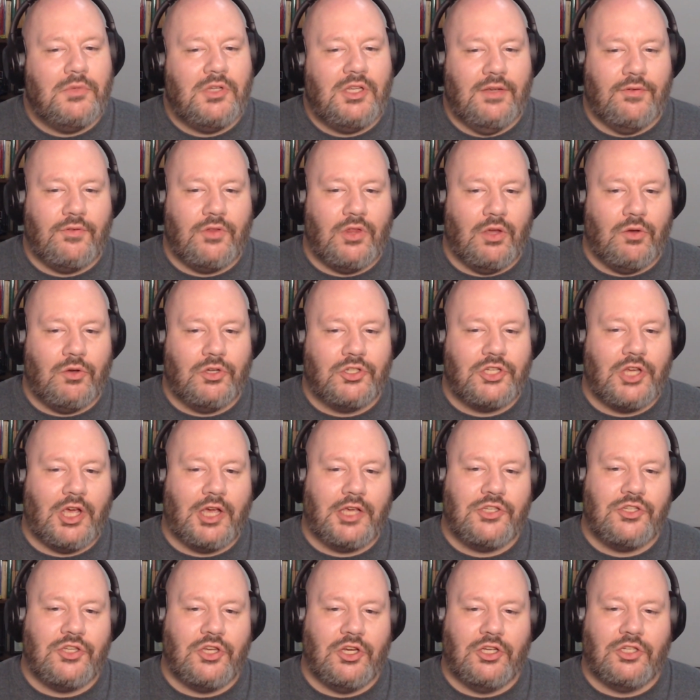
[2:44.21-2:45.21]
even though it's
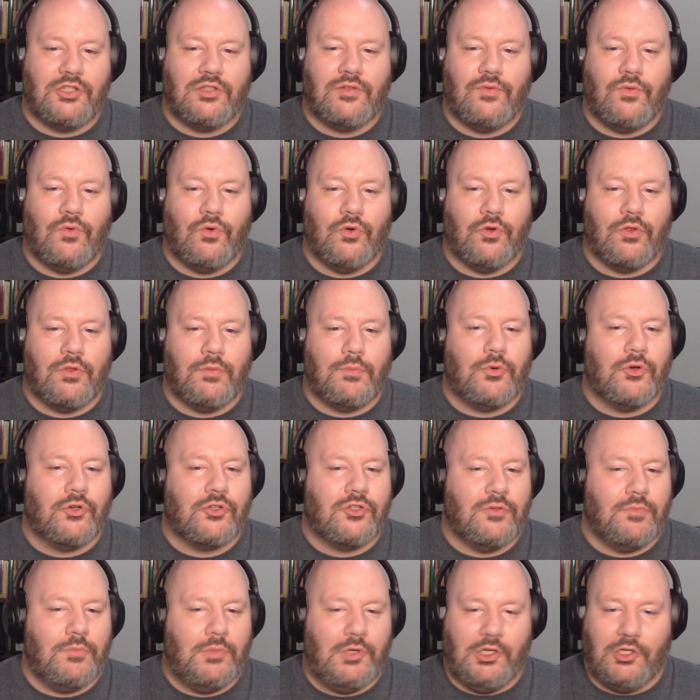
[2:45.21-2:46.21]
high stakes for the
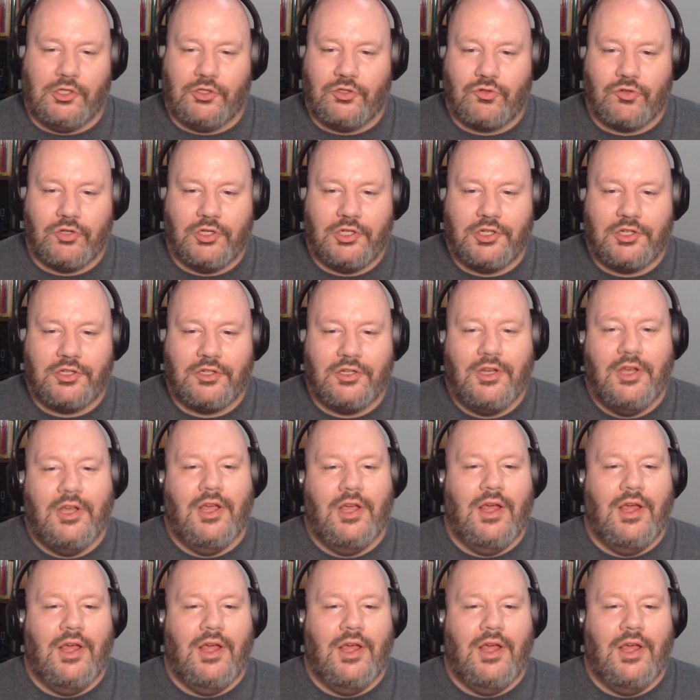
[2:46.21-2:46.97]
person being treated.